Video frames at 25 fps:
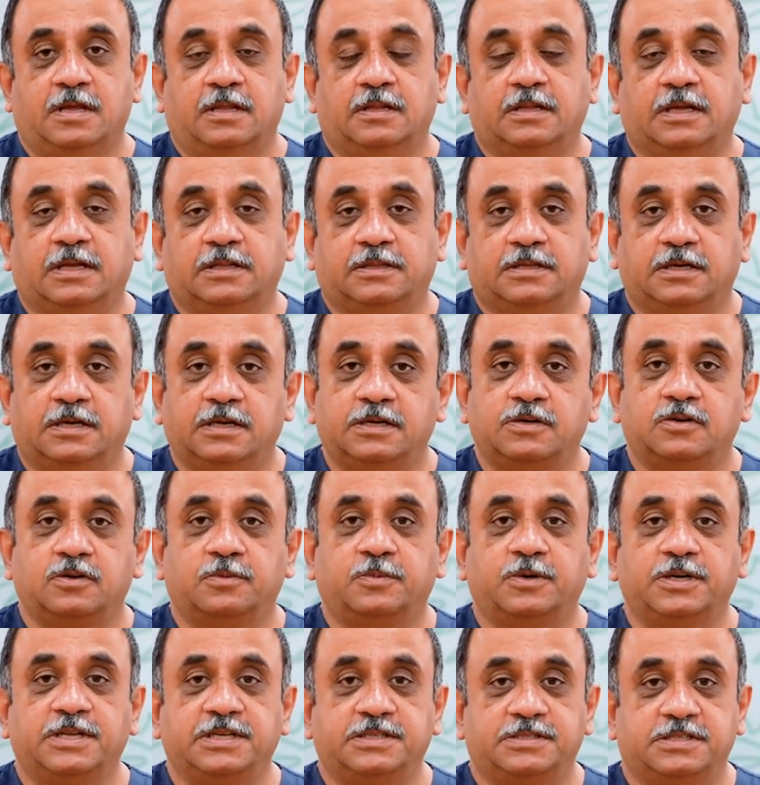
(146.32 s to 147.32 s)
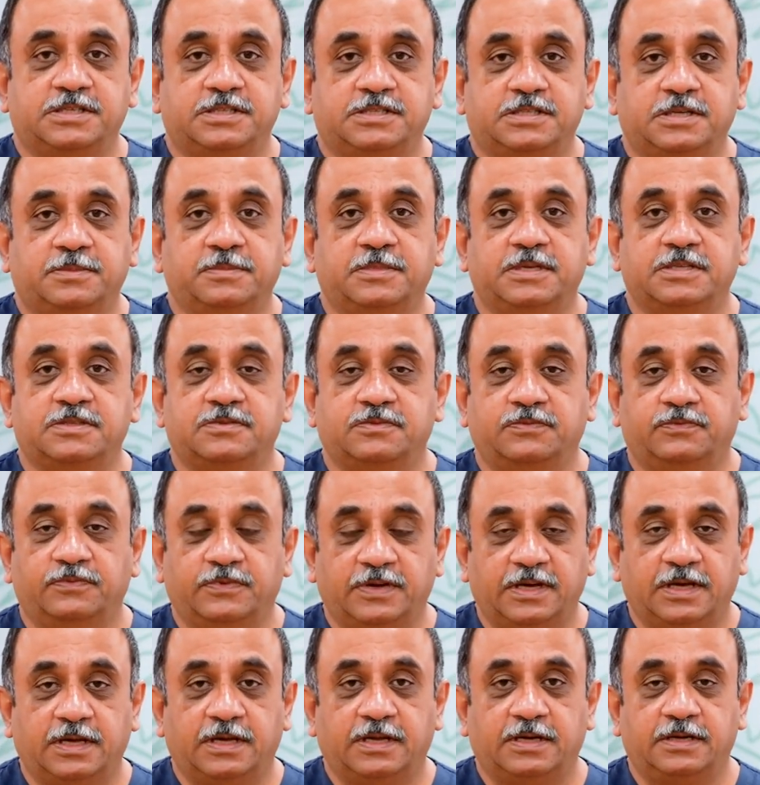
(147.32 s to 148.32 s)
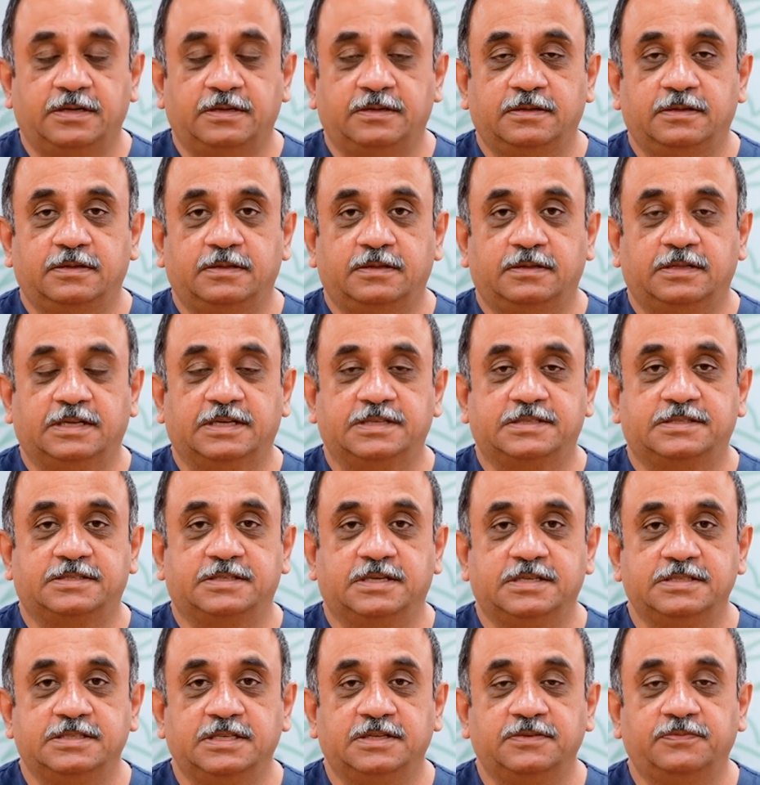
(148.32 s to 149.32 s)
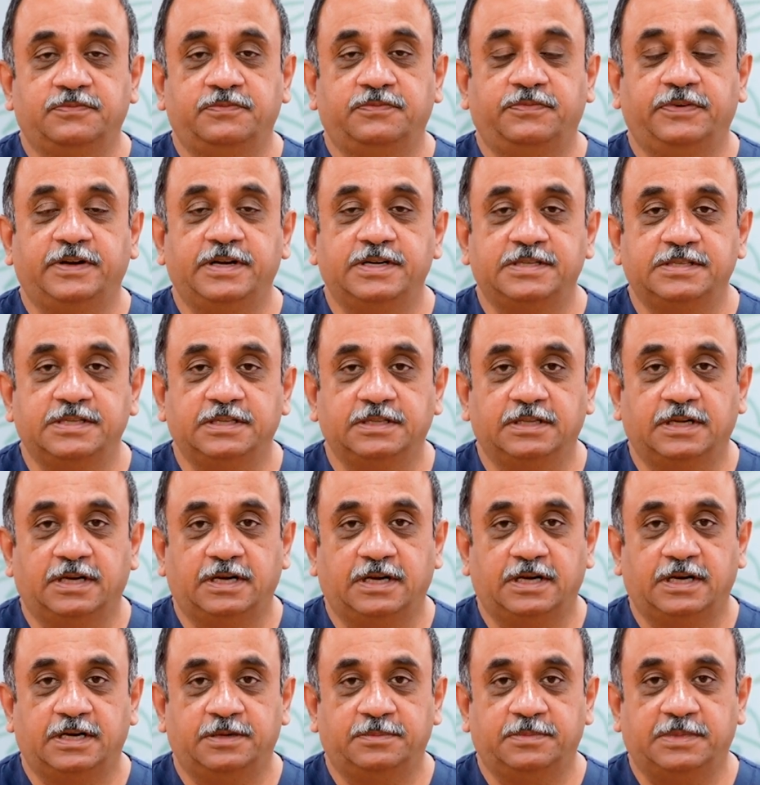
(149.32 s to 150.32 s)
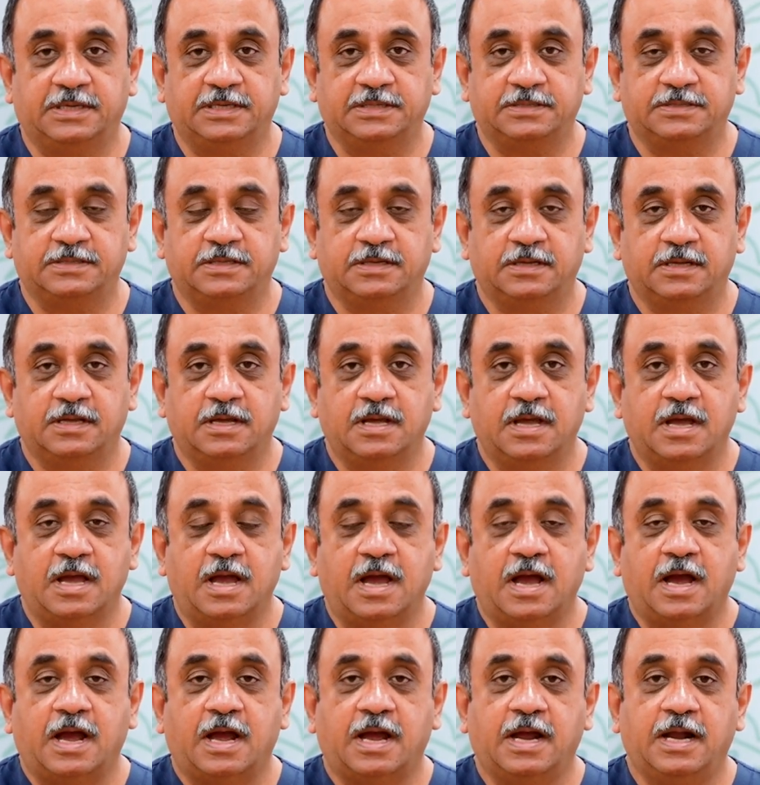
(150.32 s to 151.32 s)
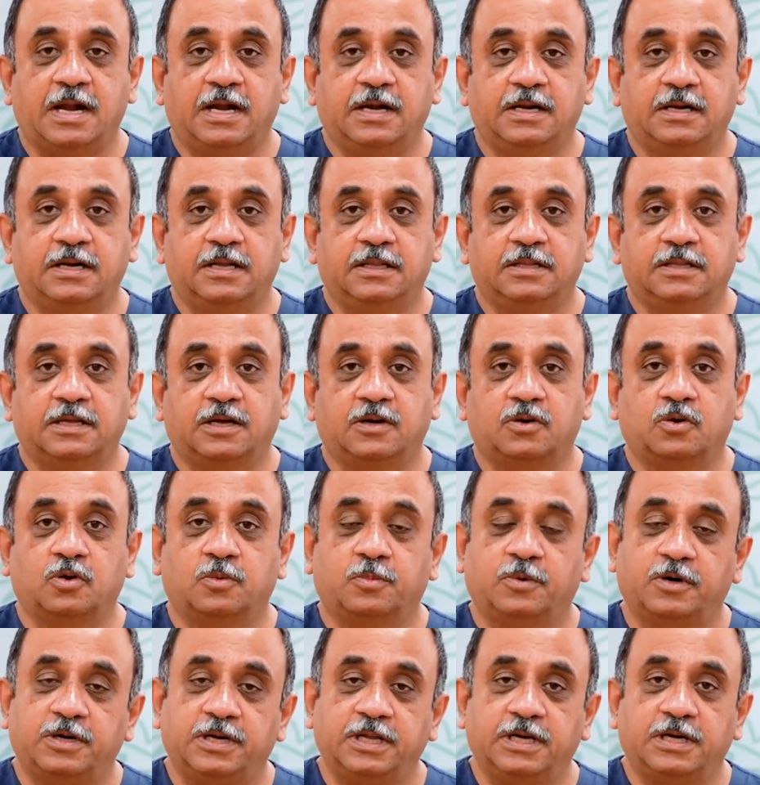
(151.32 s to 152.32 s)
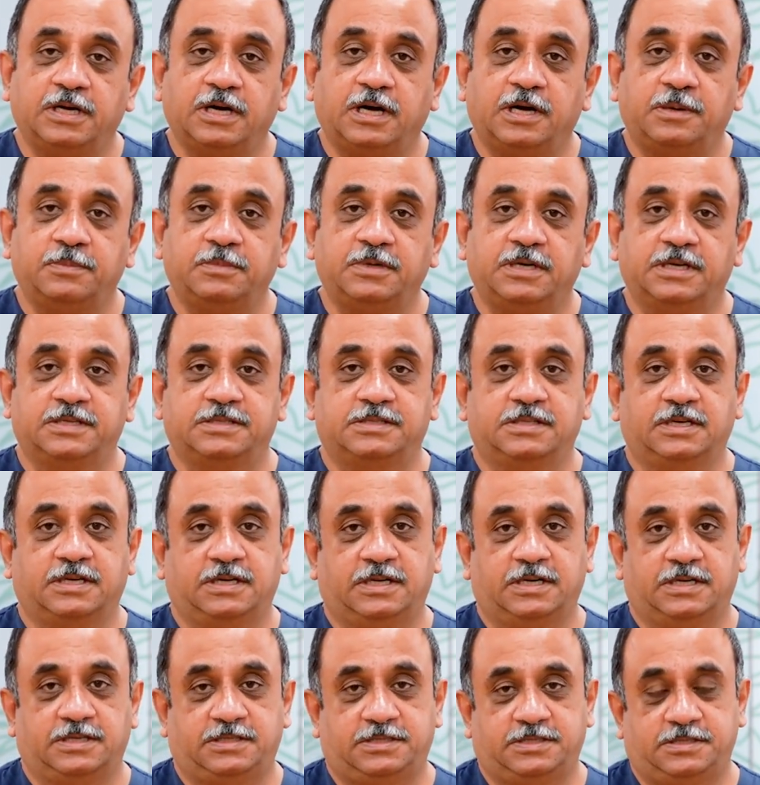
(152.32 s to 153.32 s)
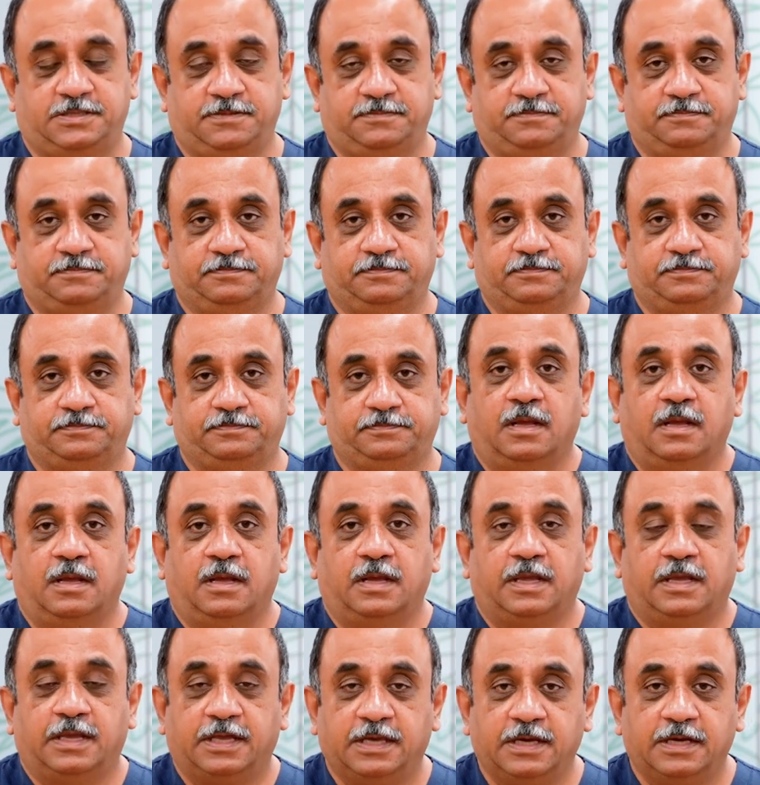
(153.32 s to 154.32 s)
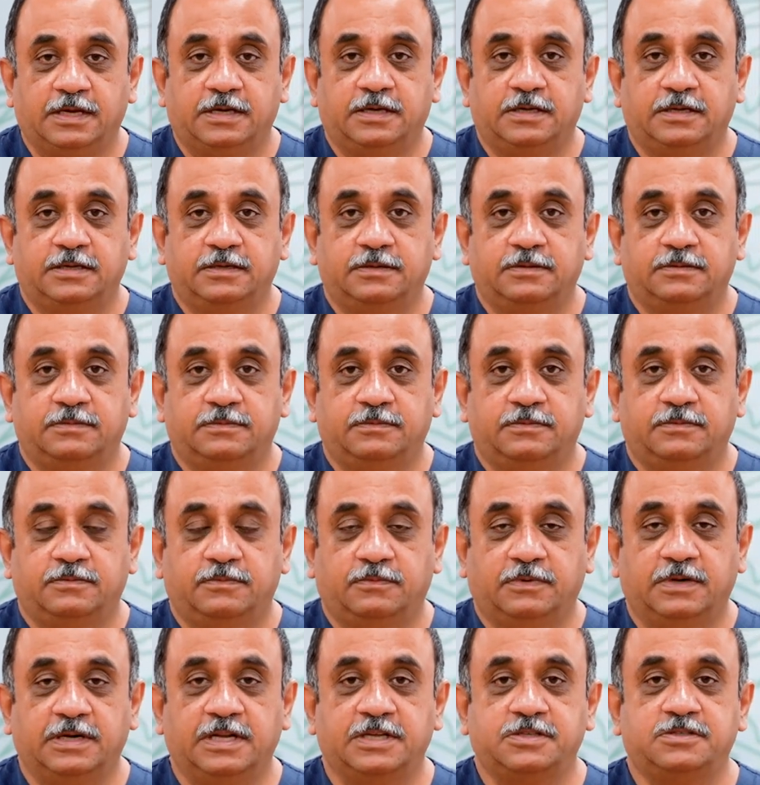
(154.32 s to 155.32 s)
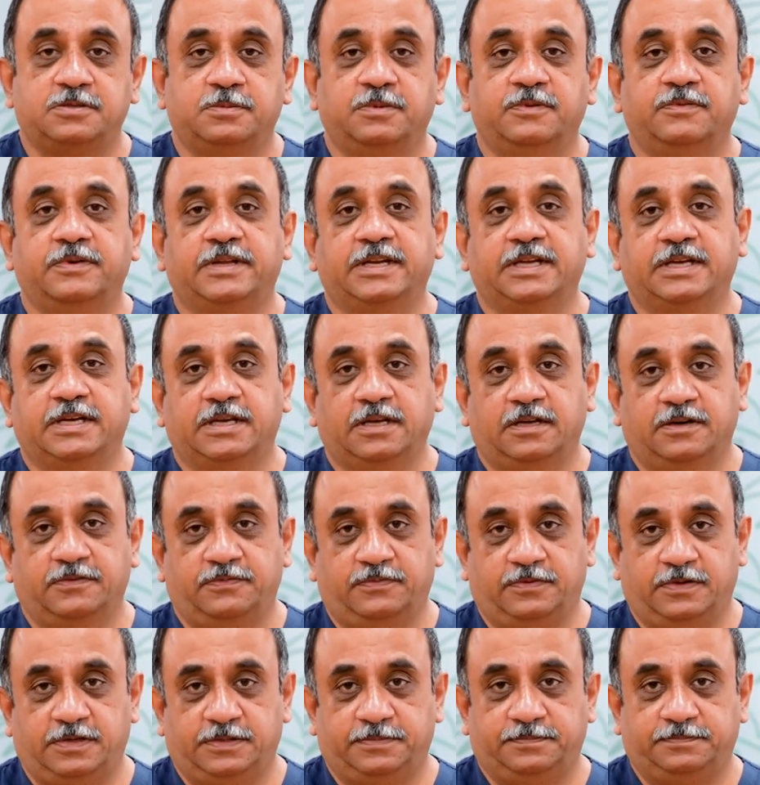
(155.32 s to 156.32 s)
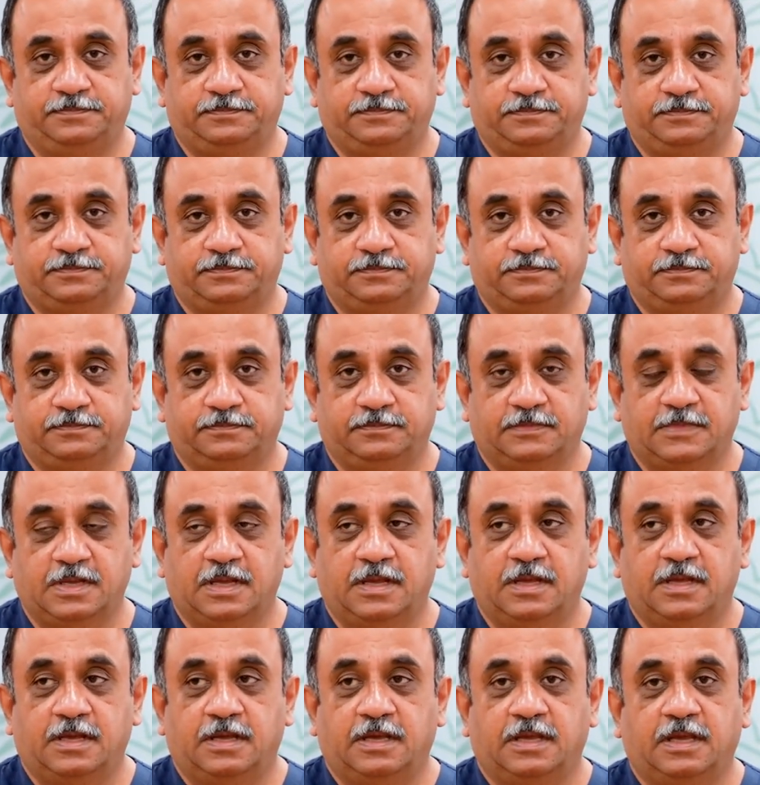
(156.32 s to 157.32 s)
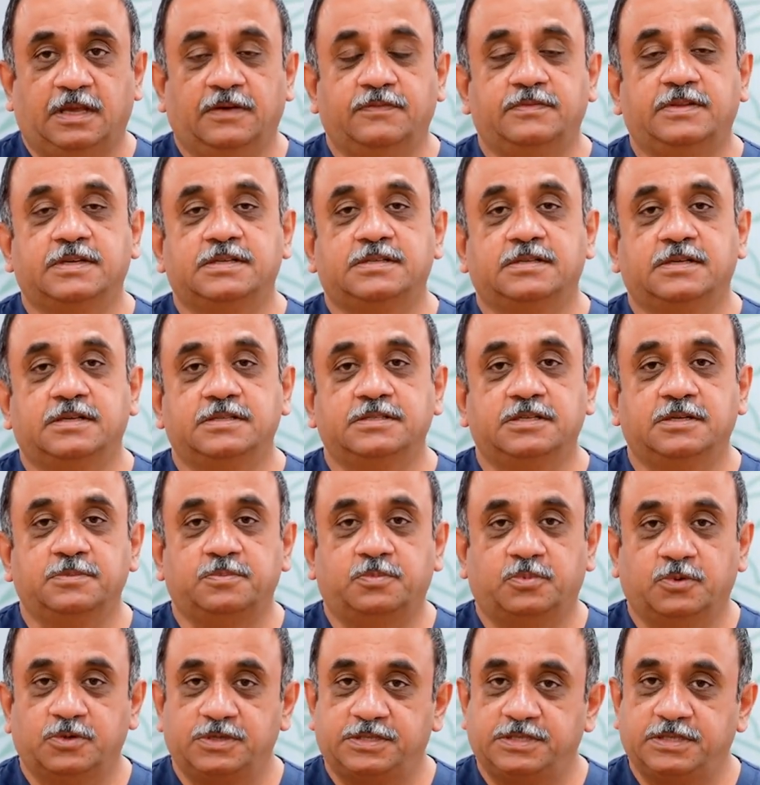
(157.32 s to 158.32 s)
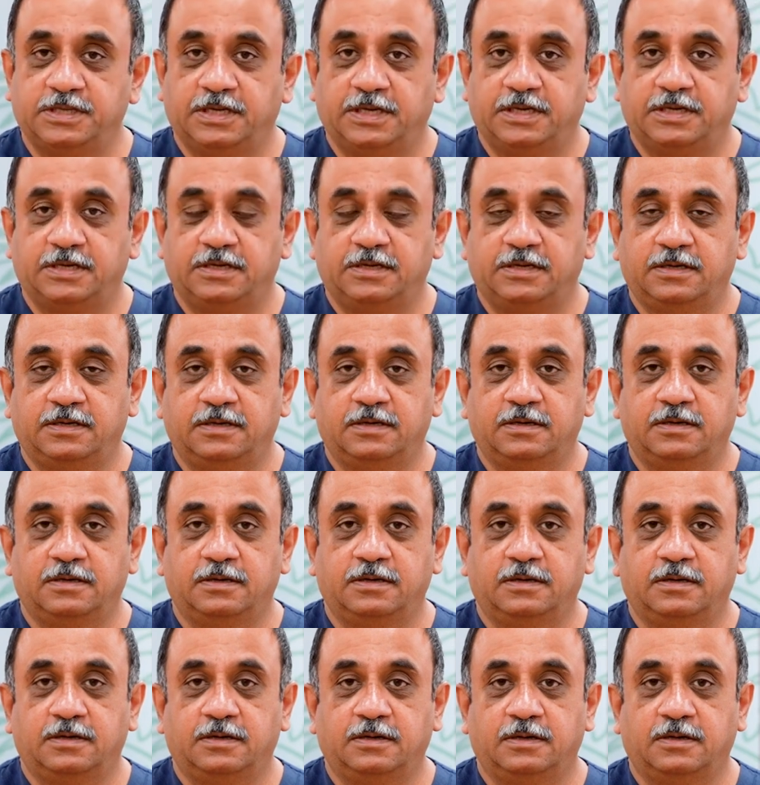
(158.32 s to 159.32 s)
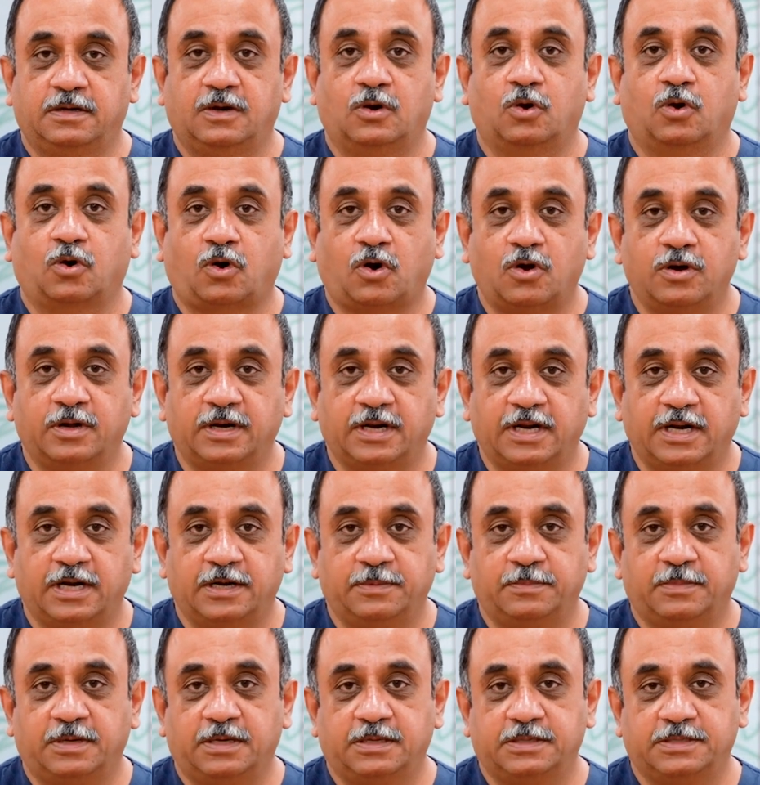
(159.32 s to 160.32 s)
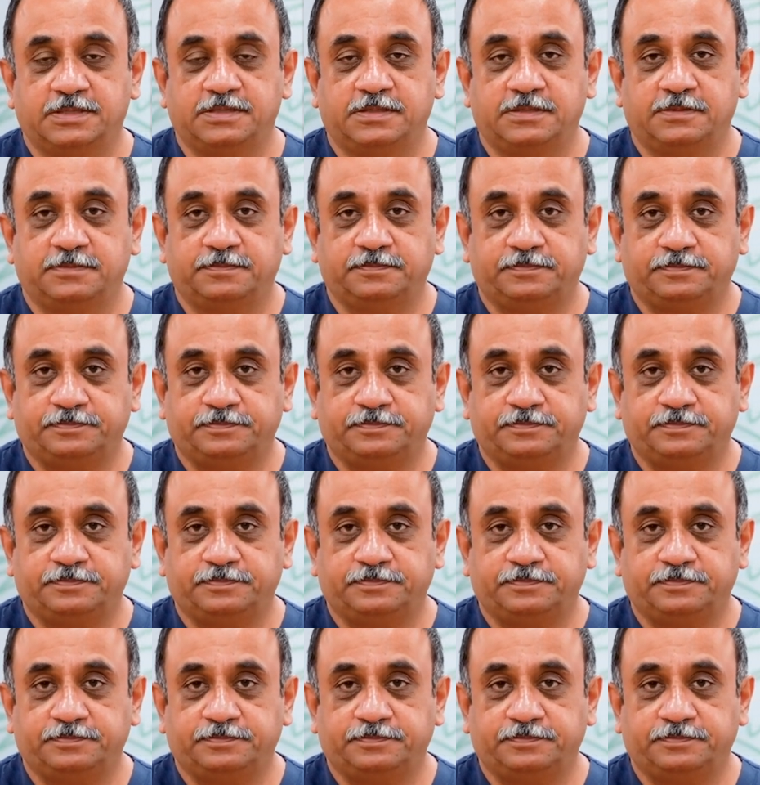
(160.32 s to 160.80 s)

The third robotic system is where the surgeon feeds in the landmarks and the robotic arm does the cuts. Here one has to be very careful. If the surgeon puts in wrong landmarks,